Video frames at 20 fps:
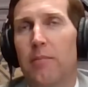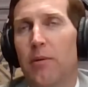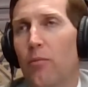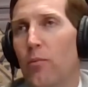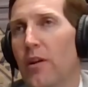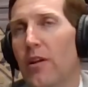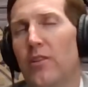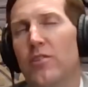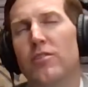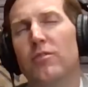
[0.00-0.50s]
But
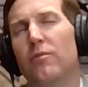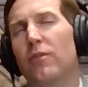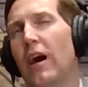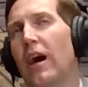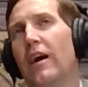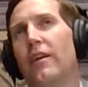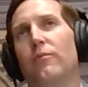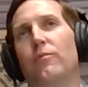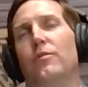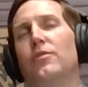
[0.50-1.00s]

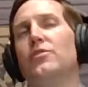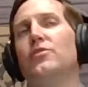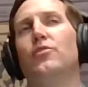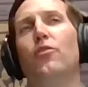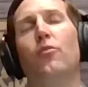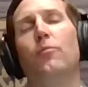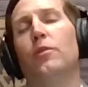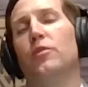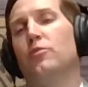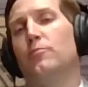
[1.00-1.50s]
we're
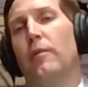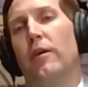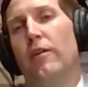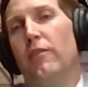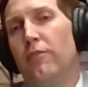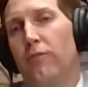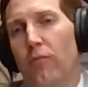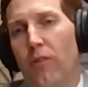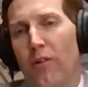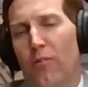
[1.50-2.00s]
so much
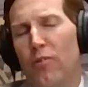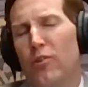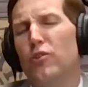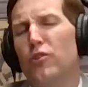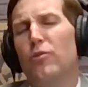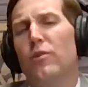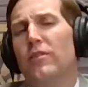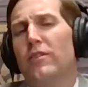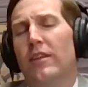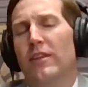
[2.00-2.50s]
better for it. We're
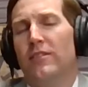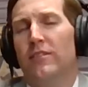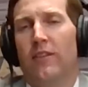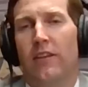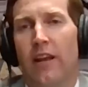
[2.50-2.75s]
doing things